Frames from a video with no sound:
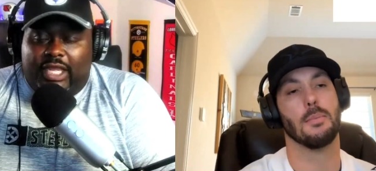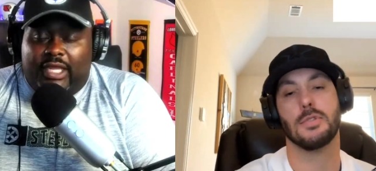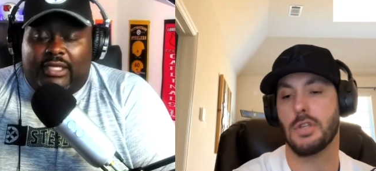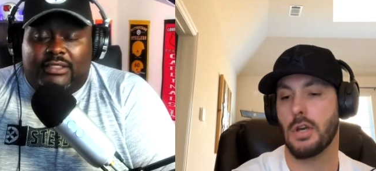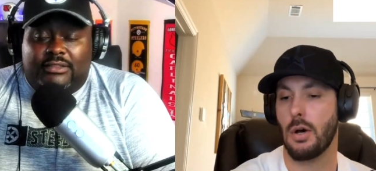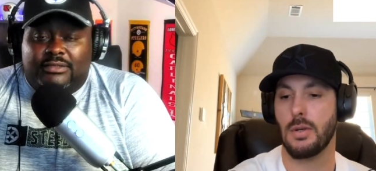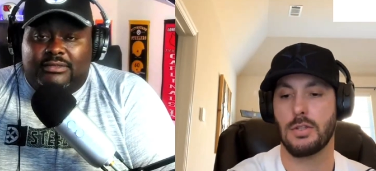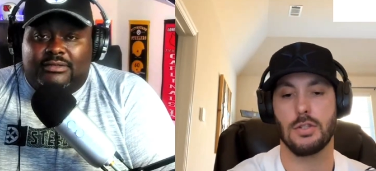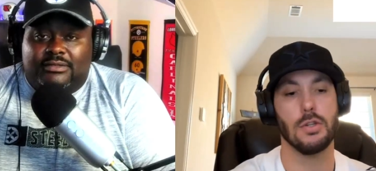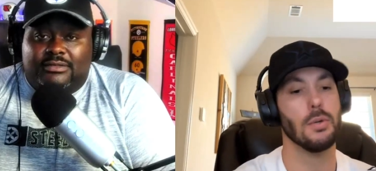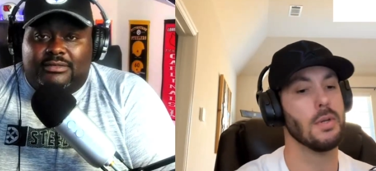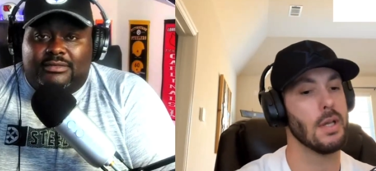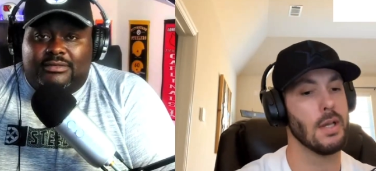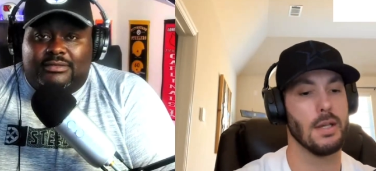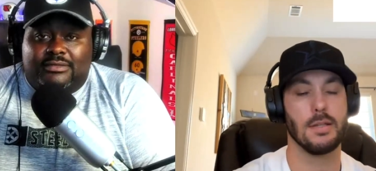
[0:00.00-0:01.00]
Speaker 1: Yeah. Um,
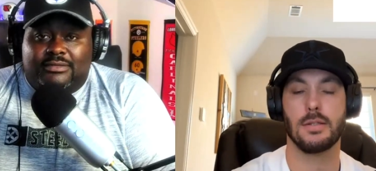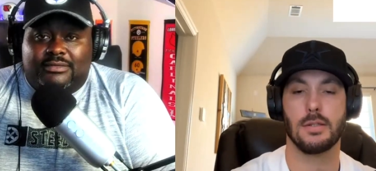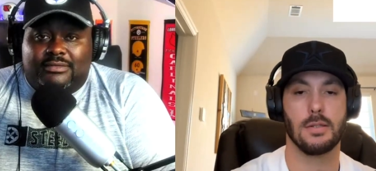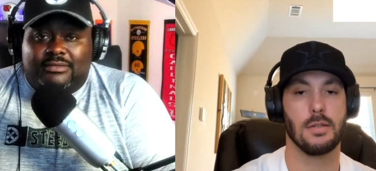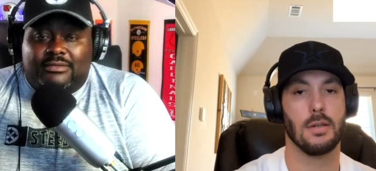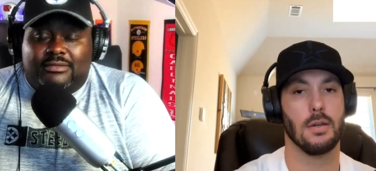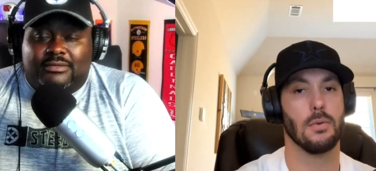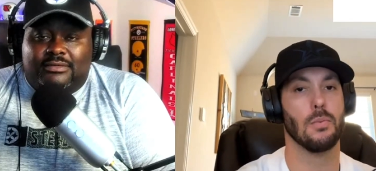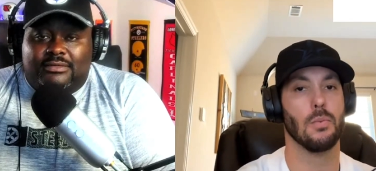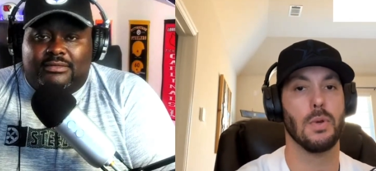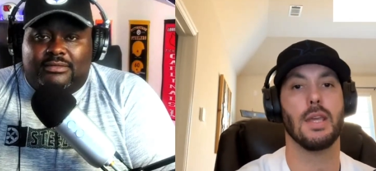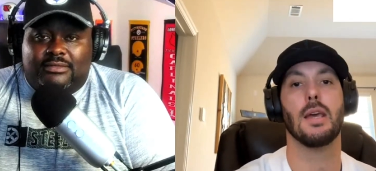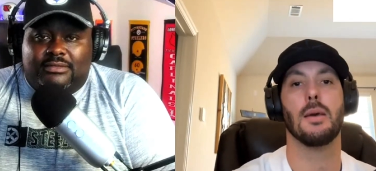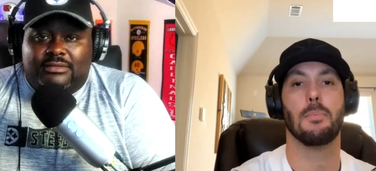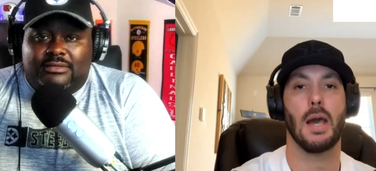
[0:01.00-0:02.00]
so as soon as
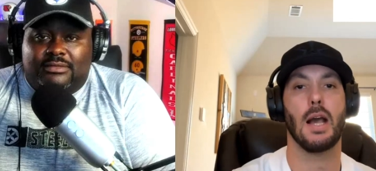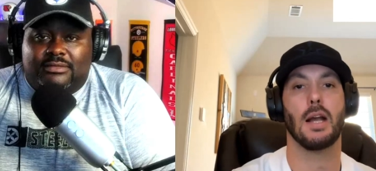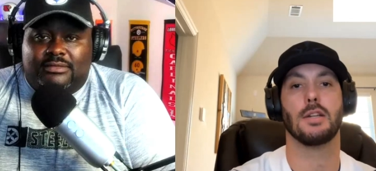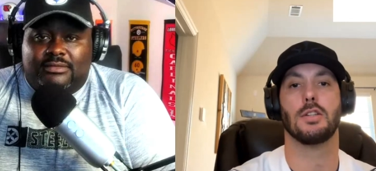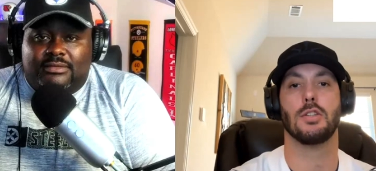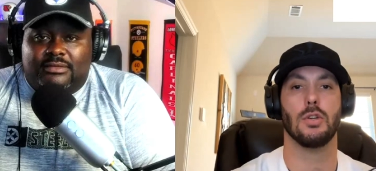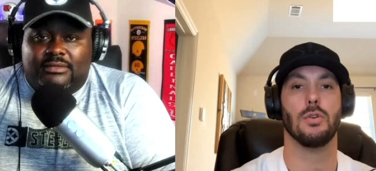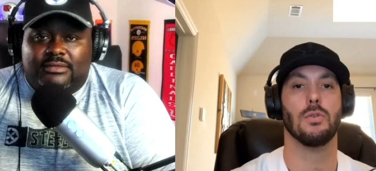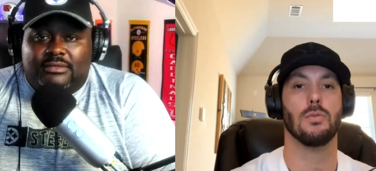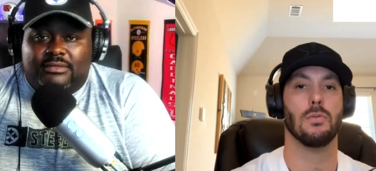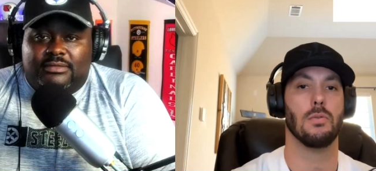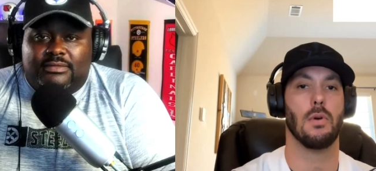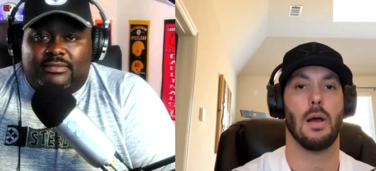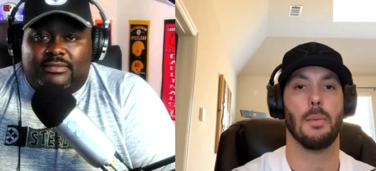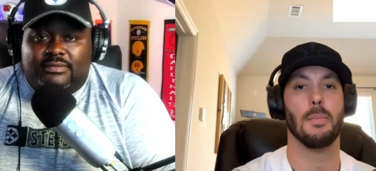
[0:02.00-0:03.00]
we get
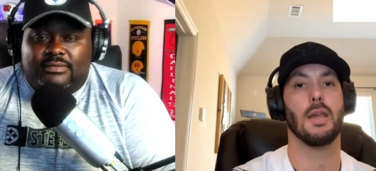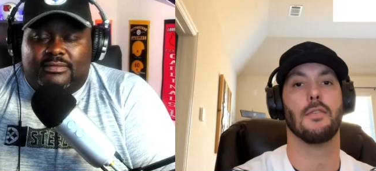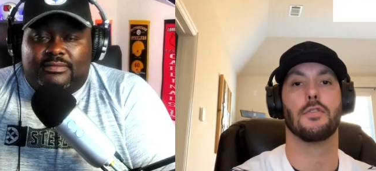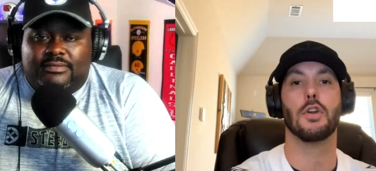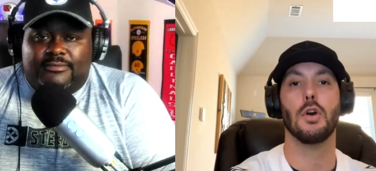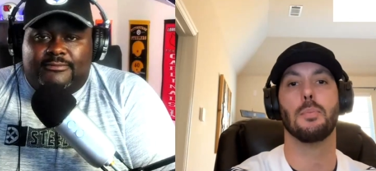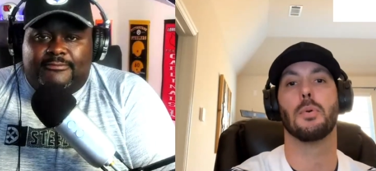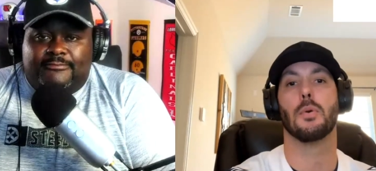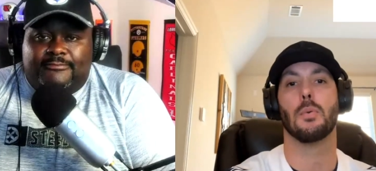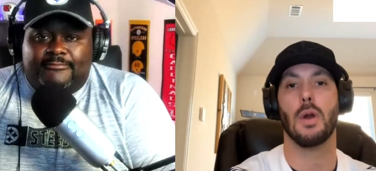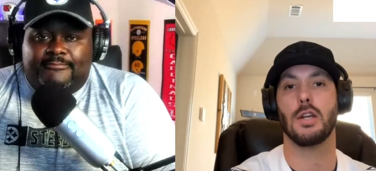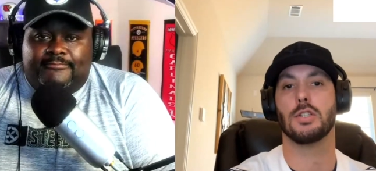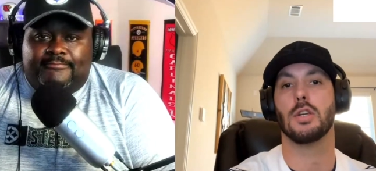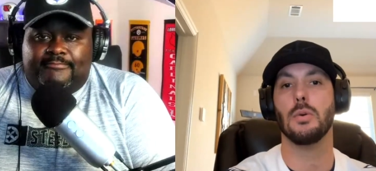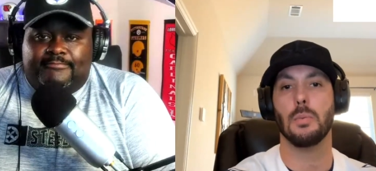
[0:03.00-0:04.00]
back to, I mean,
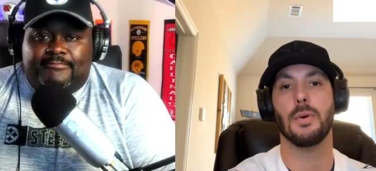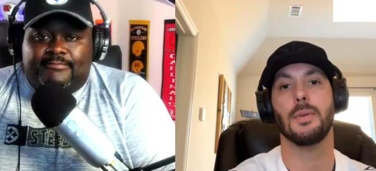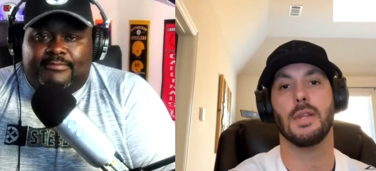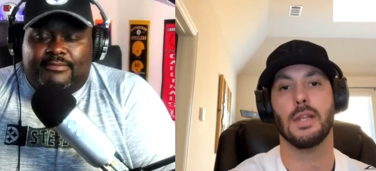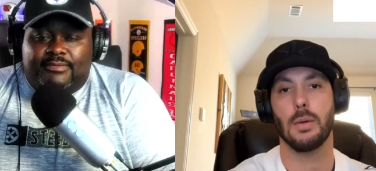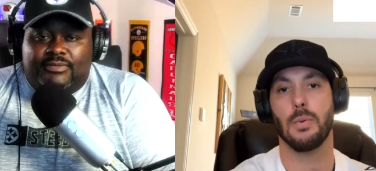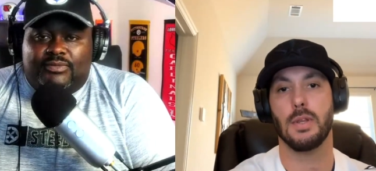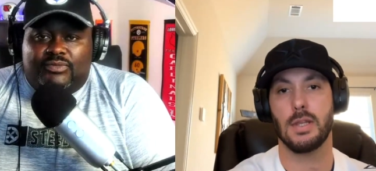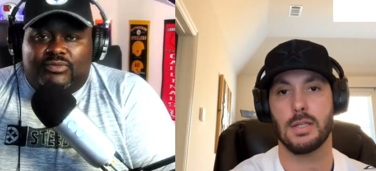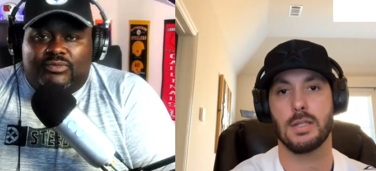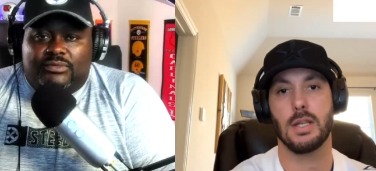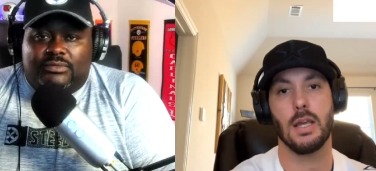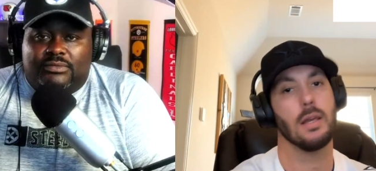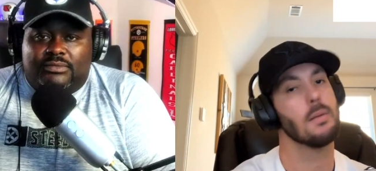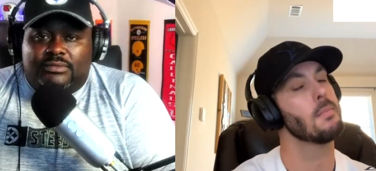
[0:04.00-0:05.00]
if Cooper Rush can
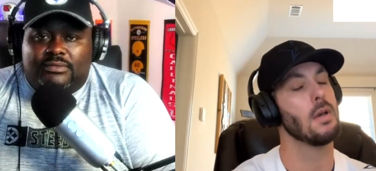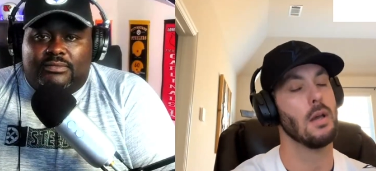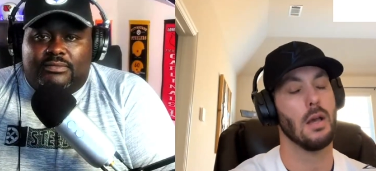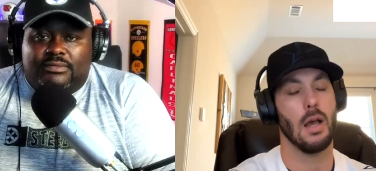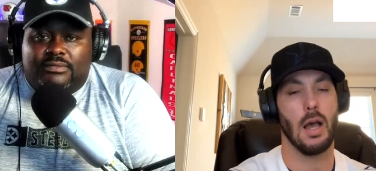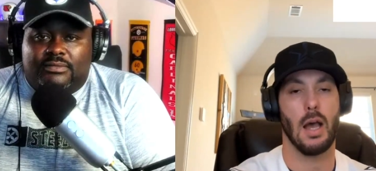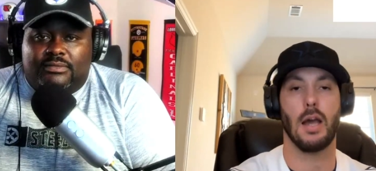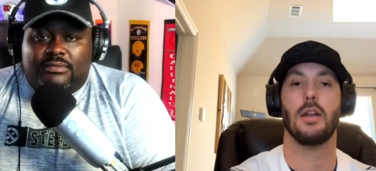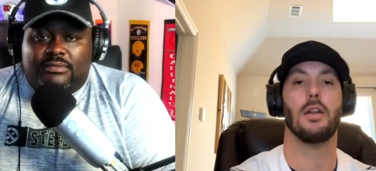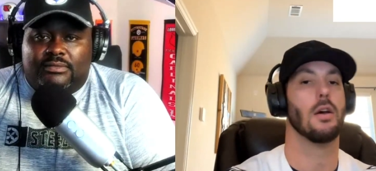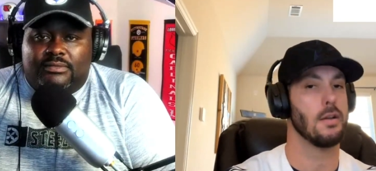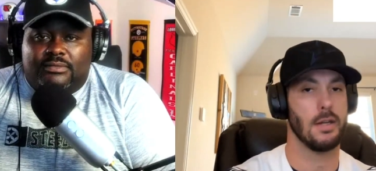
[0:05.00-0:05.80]
win with this team,